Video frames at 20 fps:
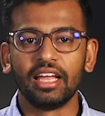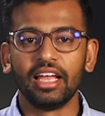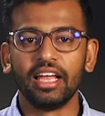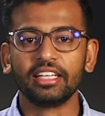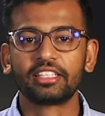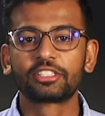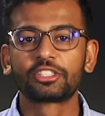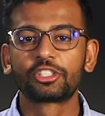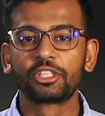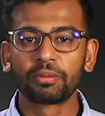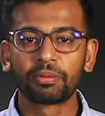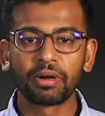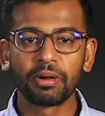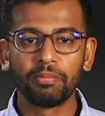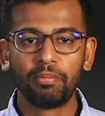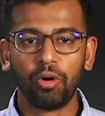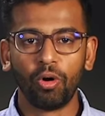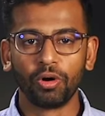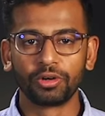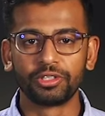It's super
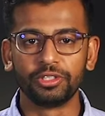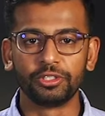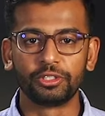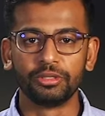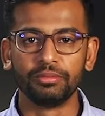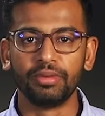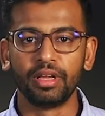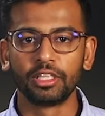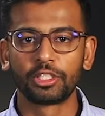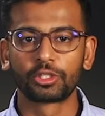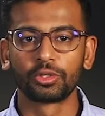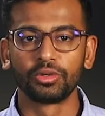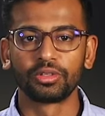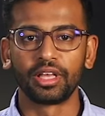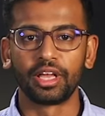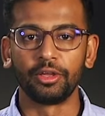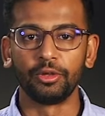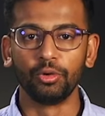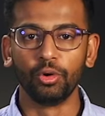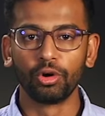important to make sure
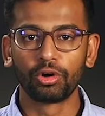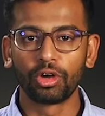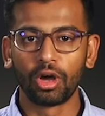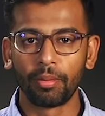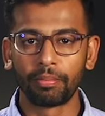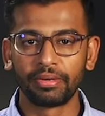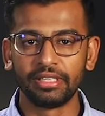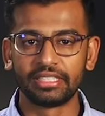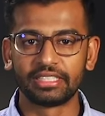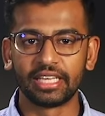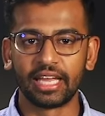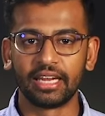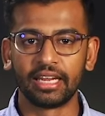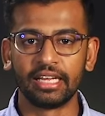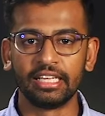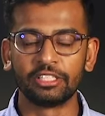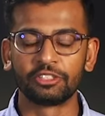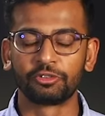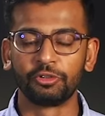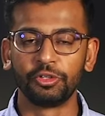that your company's
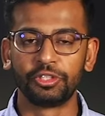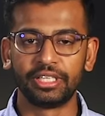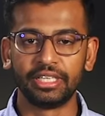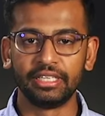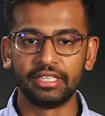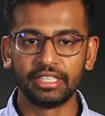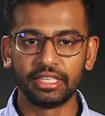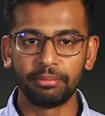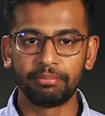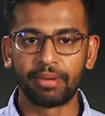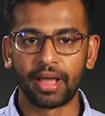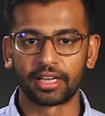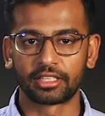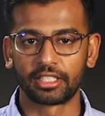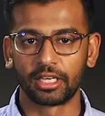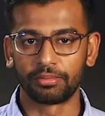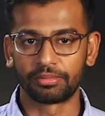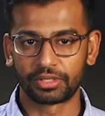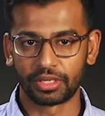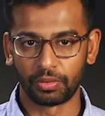data is routinely backed
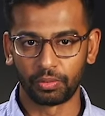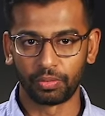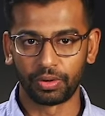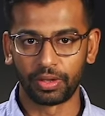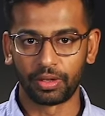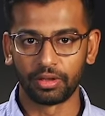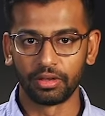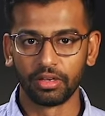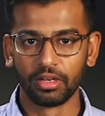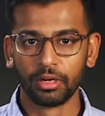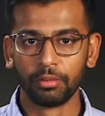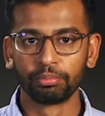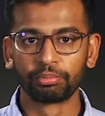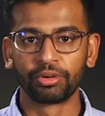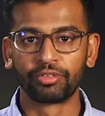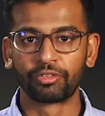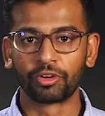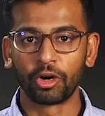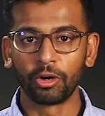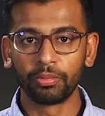up somewhere,
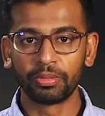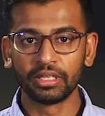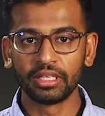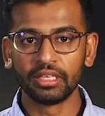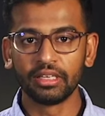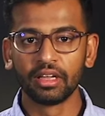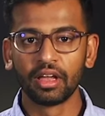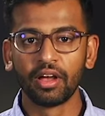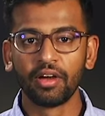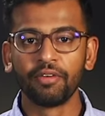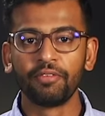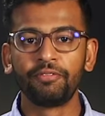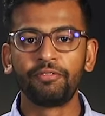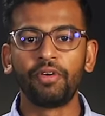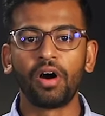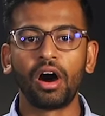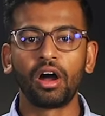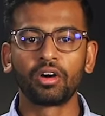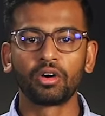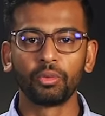preferably
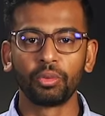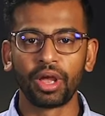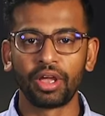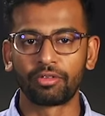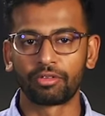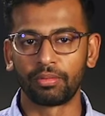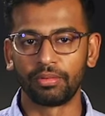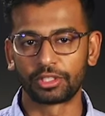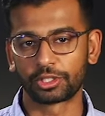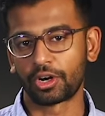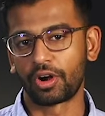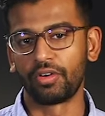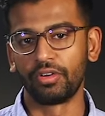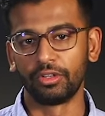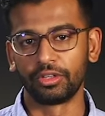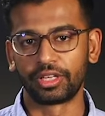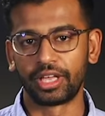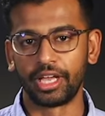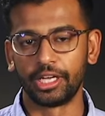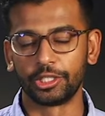far away from its current
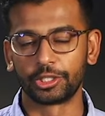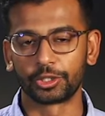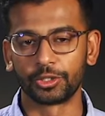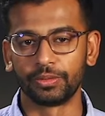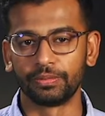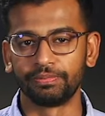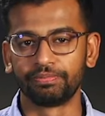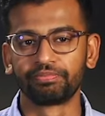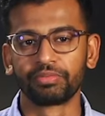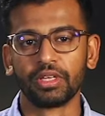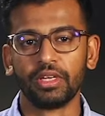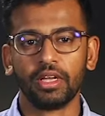location.